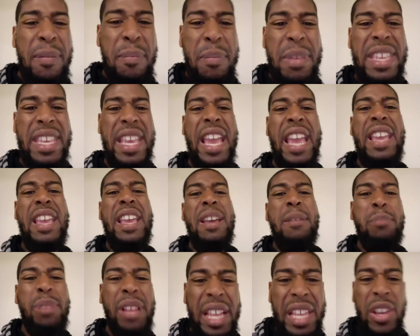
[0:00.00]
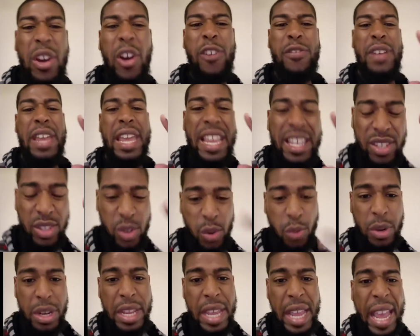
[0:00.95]
NBA playoff
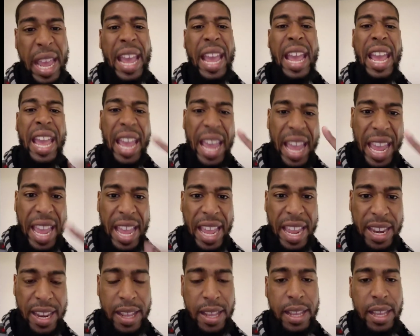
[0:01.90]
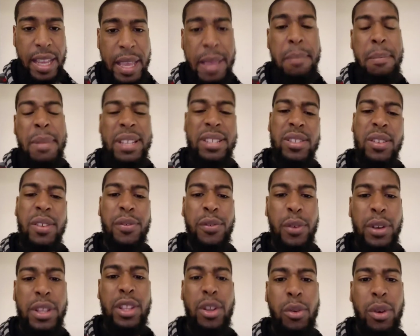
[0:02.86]
history and he missed the
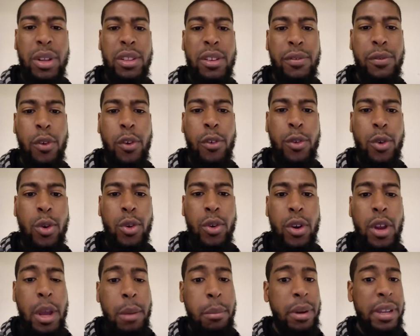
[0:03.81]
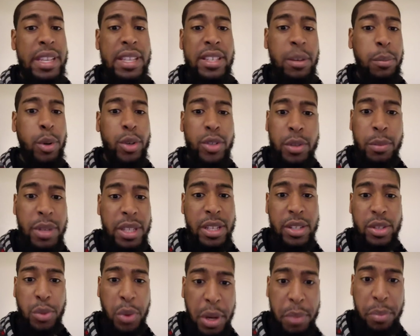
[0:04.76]
free throw in the fourth quarter. But he's supposed to be
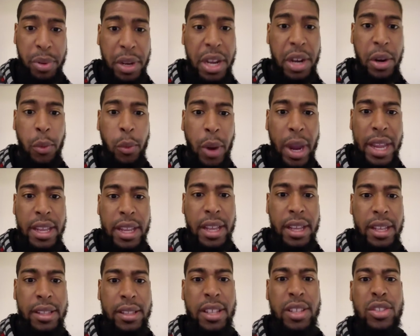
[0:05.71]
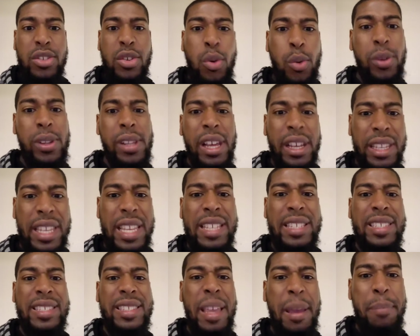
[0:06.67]
this great player, right? The two
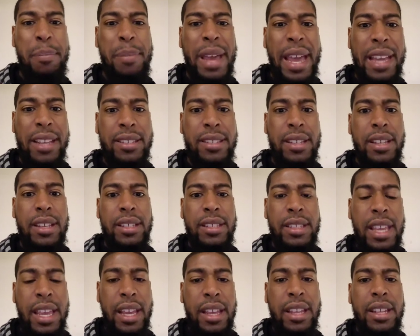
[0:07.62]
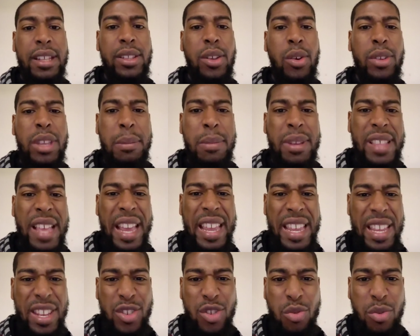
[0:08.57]
luckiest step backs? Yeah, don't give me
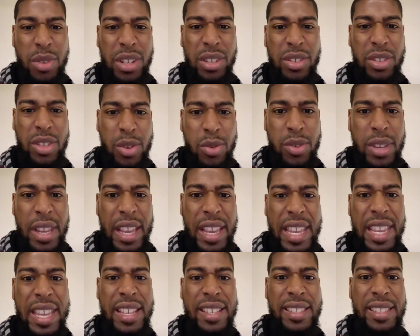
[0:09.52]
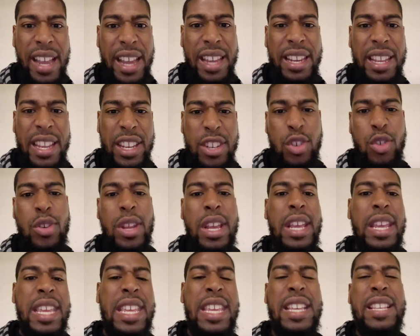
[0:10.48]
that injury excuse. He is not injured.
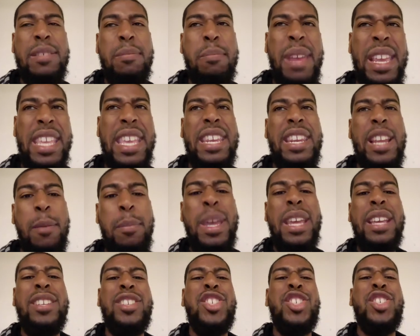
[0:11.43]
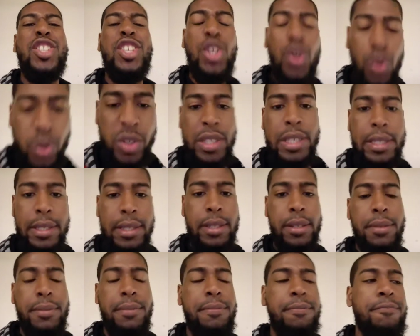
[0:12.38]
He is making up
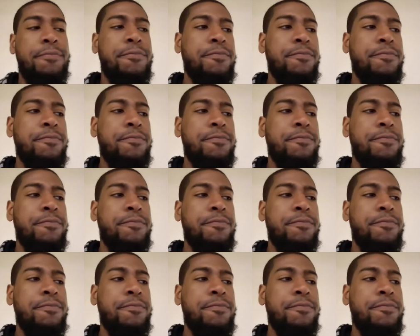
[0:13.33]
excuses.